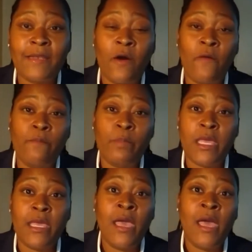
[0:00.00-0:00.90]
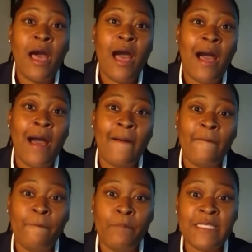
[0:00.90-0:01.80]
Don't be
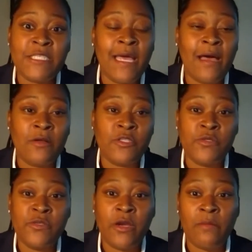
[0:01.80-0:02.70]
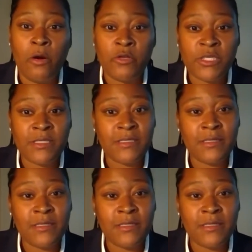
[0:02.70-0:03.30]
pigeonholed to your emotions.